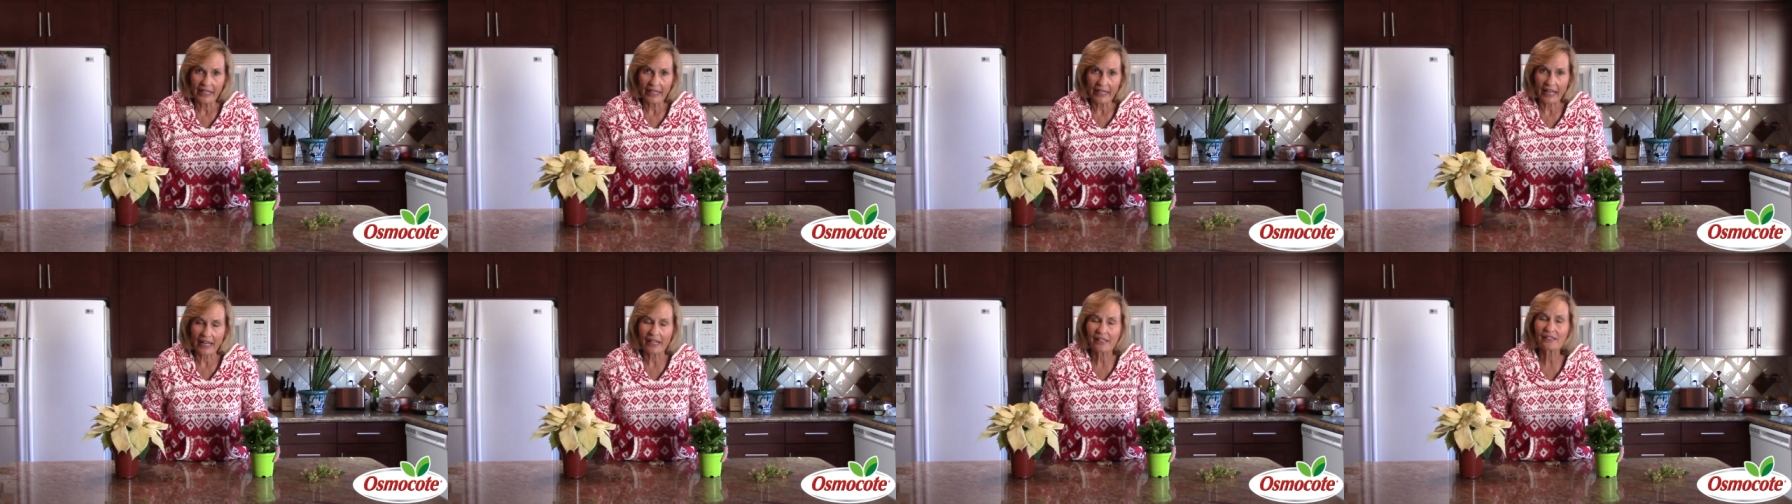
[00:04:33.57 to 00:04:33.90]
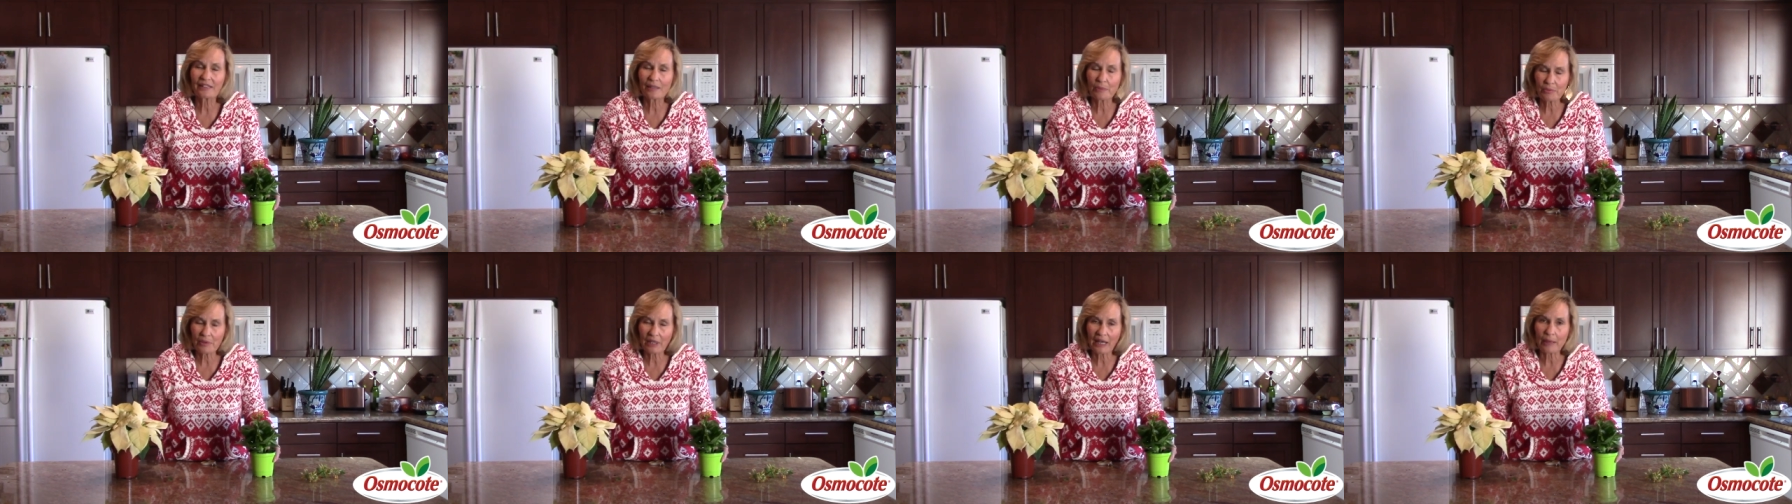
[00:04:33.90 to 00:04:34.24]
And
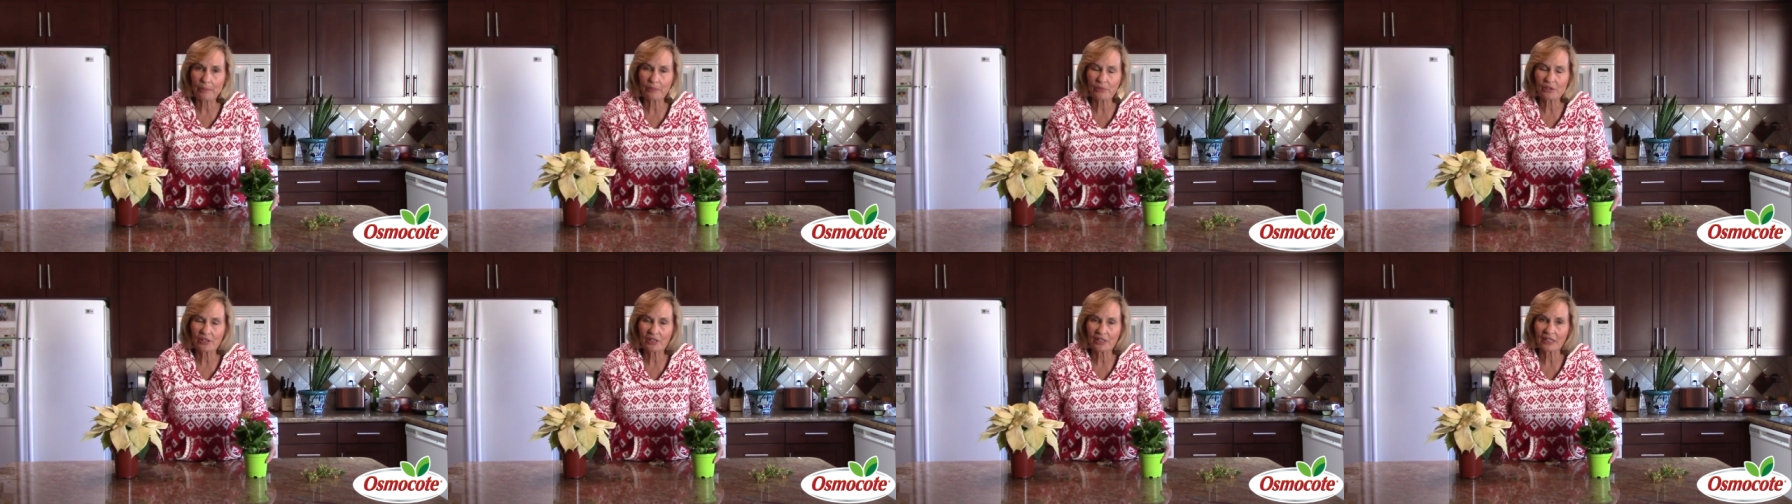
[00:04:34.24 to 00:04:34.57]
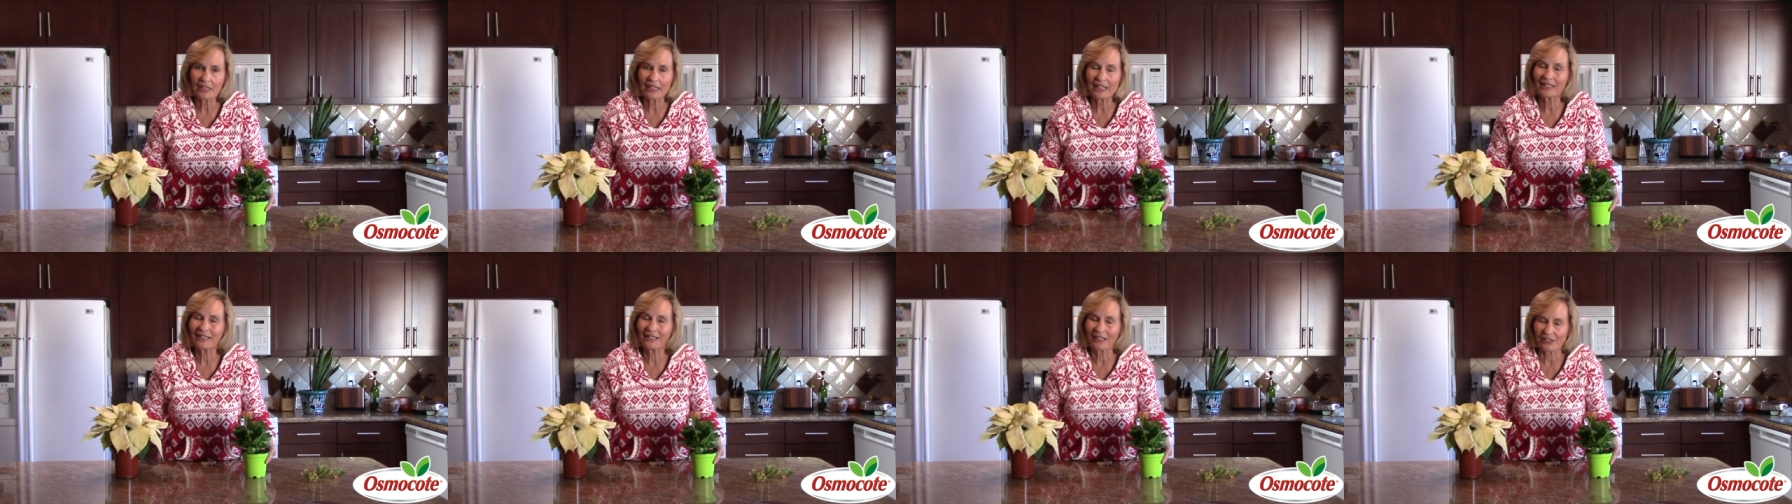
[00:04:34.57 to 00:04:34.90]
sometimes
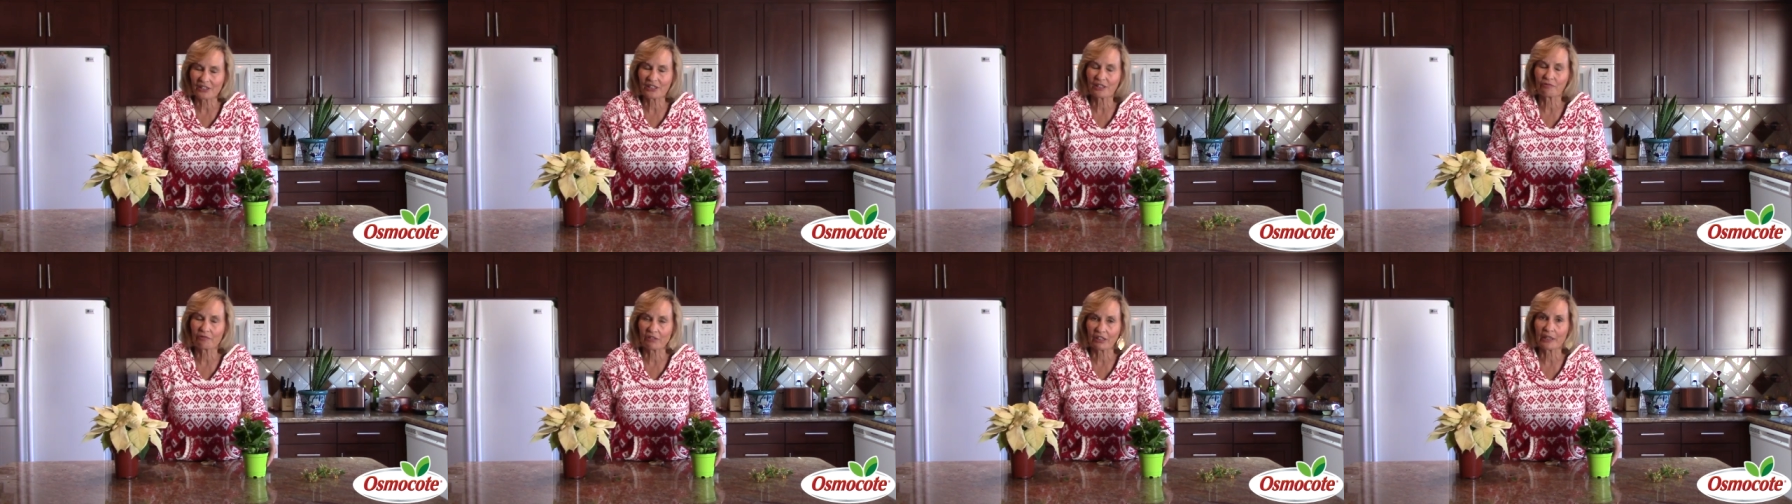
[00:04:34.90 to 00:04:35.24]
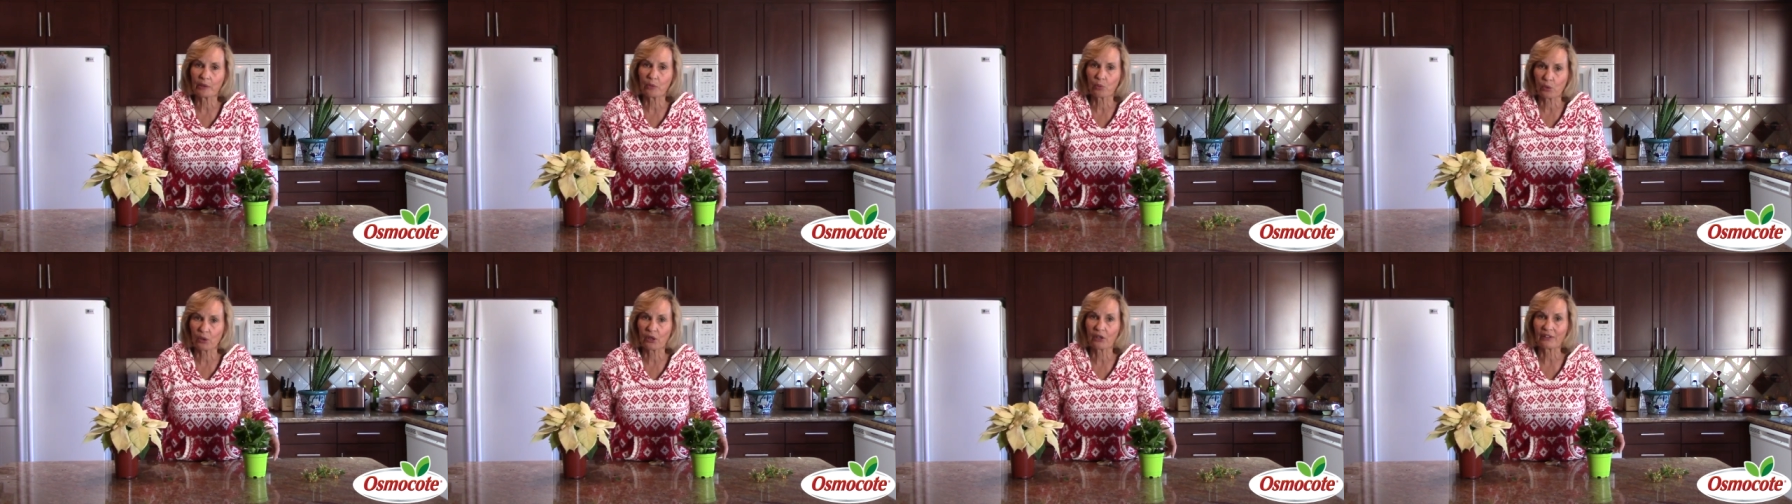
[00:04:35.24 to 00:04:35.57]
it doesn't
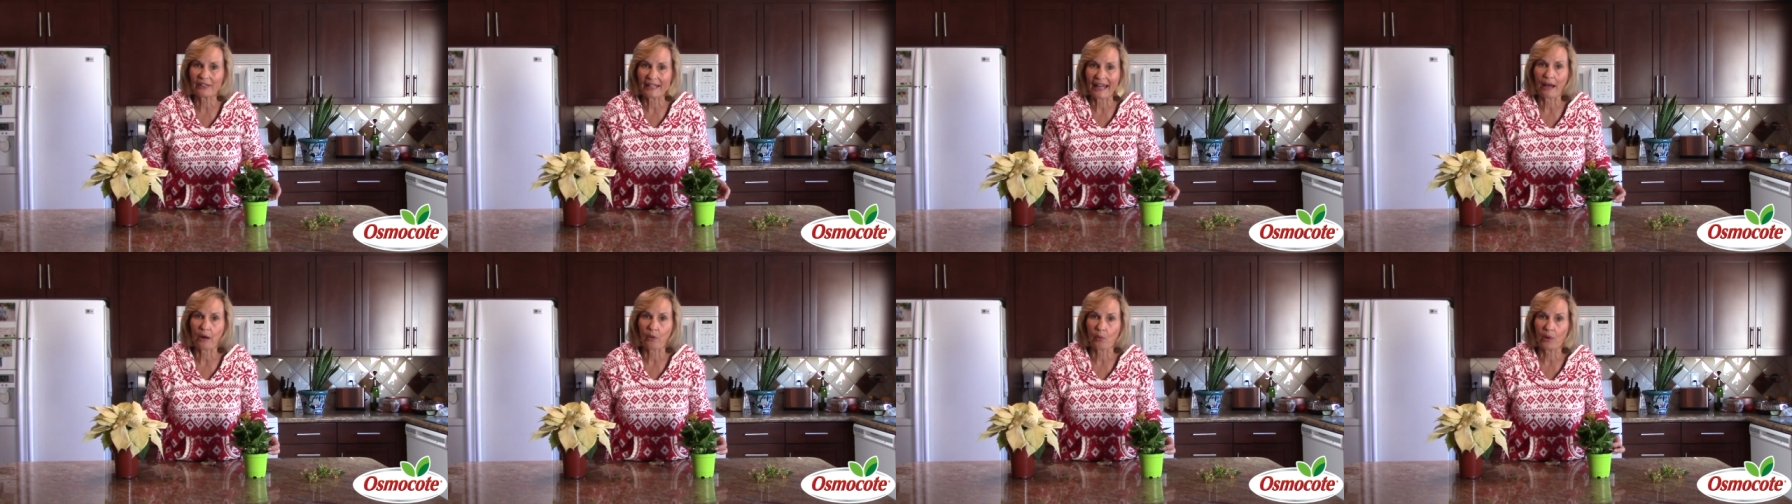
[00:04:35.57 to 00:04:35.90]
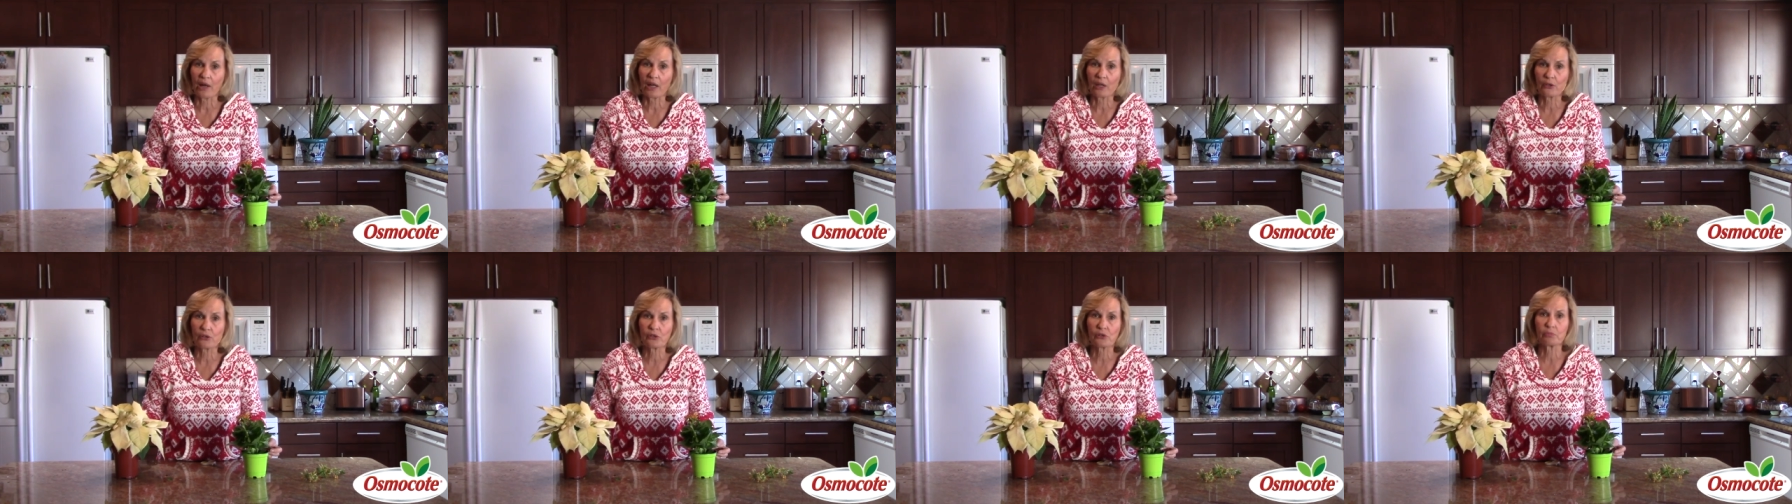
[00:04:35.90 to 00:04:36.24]
really work that
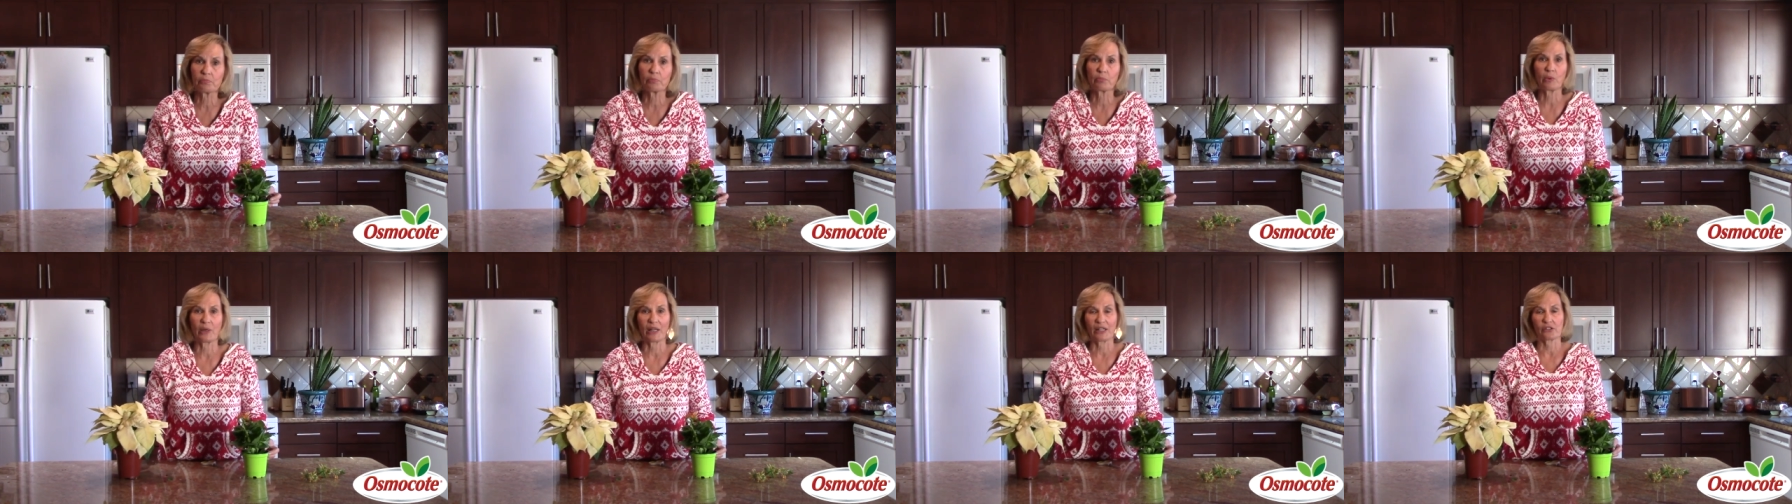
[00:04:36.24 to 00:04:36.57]
well as much.